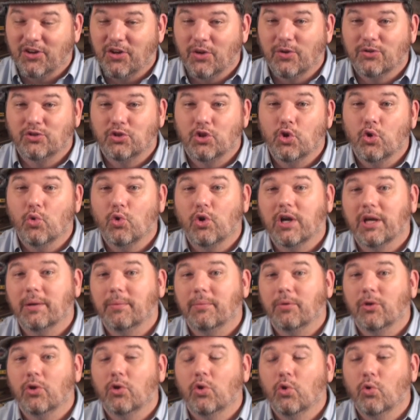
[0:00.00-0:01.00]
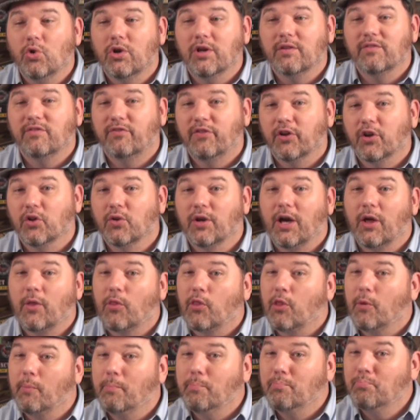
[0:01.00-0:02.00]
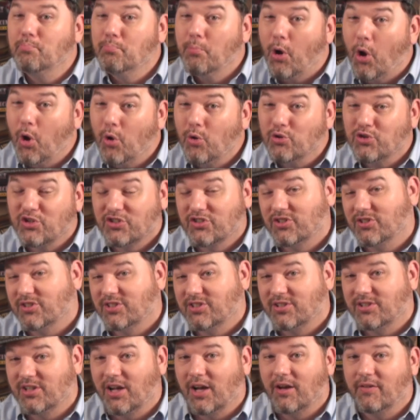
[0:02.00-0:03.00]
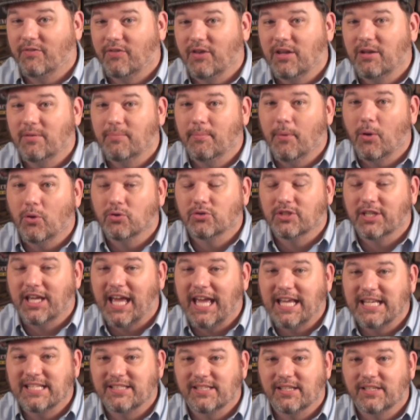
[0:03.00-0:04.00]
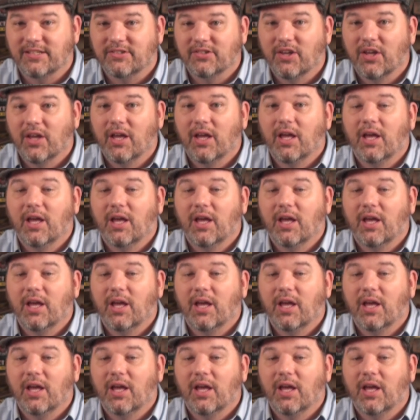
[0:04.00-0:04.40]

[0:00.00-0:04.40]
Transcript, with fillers: You know, it's who can who can figure out the most stuff in most cases.